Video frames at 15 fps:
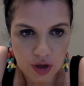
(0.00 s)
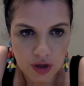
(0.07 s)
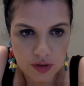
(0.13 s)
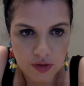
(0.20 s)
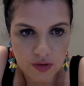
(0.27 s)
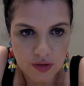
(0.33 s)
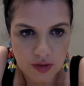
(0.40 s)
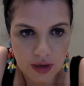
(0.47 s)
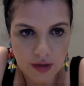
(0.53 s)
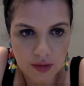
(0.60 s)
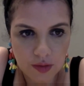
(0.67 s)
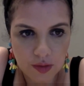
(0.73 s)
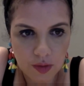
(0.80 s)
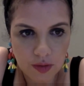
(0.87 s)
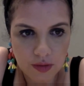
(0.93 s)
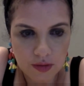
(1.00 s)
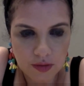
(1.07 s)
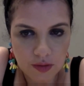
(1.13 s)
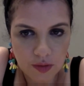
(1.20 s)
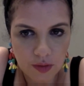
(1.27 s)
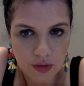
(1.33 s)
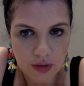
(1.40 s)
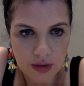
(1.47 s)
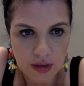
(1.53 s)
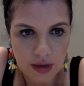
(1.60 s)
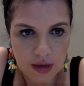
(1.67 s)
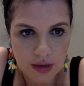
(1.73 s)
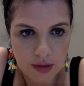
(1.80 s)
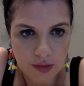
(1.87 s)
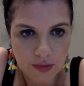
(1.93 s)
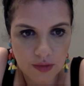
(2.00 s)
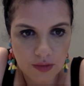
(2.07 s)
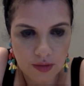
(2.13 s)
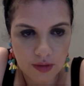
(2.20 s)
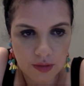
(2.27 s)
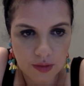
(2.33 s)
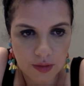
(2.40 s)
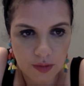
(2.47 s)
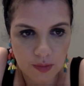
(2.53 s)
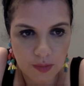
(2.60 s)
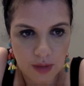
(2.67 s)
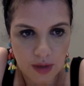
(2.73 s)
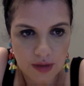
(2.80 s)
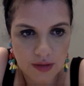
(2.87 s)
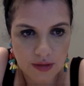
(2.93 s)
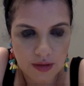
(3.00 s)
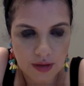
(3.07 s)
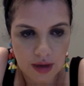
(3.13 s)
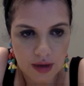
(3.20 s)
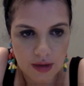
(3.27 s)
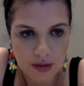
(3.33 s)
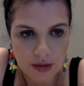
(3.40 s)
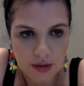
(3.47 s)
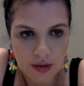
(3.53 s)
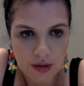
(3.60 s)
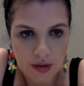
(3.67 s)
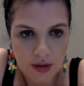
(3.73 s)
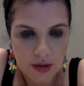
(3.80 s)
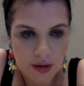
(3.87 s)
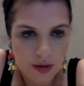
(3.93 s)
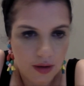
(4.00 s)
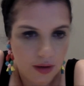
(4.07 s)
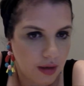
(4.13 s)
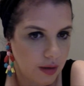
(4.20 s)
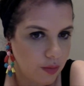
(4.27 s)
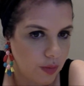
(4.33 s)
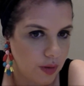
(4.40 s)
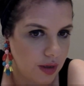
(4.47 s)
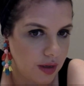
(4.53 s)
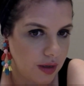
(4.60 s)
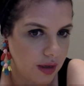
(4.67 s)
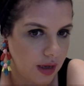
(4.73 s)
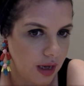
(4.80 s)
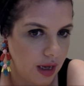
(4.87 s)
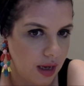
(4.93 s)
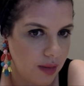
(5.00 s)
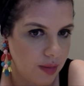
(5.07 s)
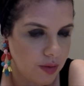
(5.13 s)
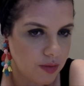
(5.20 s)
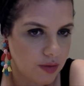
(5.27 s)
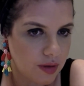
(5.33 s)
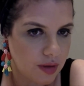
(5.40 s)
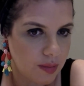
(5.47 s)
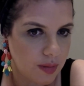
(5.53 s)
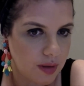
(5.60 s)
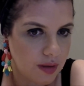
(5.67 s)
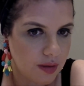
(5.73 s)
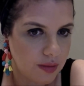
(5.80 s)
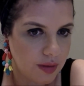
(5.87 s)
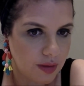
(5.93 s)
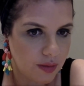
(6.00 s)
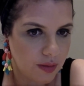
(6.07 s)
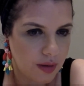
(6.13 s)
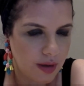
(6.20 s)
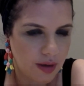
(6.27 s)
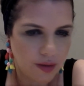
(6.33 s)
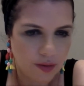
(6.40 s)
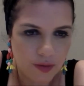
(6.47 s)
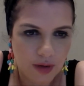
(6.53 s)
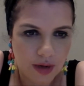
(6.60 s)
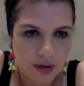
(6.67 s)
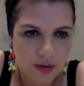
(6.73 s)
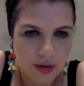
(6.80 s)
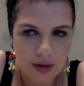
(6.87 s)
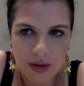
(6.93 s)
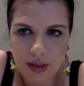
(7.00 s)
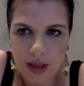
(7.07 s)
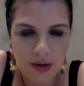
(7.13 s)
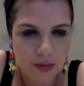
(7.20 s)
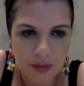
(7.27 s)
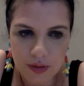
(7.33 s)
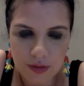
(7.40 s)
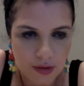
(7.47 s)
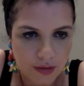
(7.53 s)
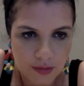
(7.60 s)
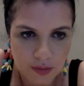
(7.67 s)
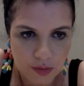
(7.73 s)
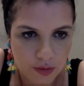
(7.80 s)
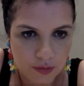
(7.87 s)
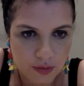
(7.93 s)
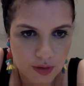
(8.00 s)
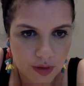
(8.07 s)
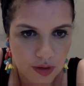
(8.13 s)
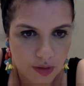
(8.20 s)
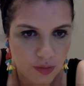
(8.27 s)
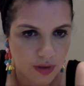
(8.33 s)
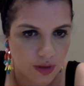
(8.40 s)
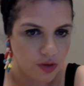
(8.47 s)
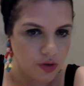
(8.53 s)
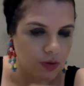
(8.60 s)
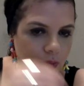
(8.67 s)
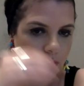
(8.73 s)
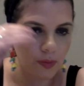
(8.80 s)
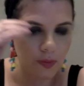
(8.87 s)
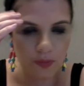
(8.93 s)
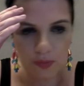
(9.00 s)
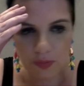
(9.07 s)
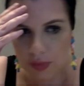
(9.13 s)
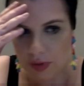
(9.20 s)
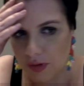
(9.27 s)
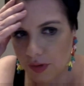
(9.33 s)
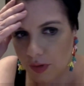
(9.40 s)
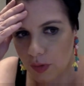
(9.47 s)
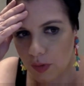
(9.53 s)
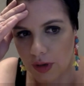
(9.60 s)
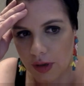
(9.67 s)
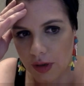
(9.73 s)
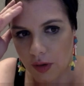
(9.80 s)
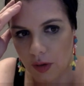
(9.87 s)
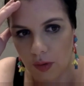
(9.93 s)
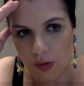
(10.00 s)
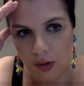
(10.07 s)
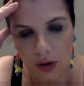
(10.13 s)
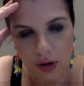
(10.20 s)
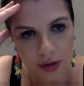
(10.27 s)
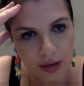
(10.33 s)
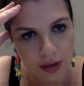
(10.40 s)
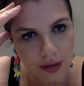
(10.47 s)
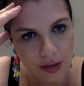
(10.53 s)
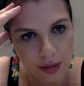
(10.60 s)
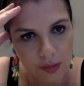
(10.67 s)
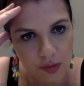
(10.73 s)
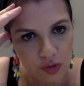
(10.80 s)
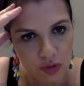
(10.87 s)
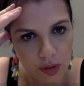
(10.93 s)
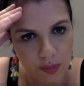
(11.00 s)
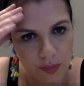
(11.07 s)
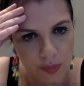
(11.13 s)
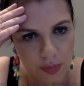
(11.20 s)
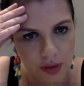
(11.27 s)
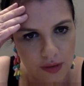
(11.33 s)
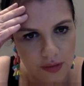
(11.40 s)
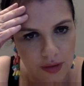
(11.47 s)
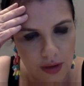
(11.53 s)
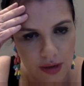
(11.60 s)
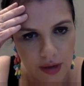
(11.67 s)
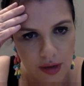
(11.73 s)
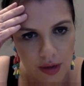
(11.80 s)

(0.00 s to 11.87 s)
I understand you told us a story that he was, you know, he meant that, like when he came, he was going to be there. You know, I don't know if it ended. I know there was like some sort of religious story going on that like Trump means that.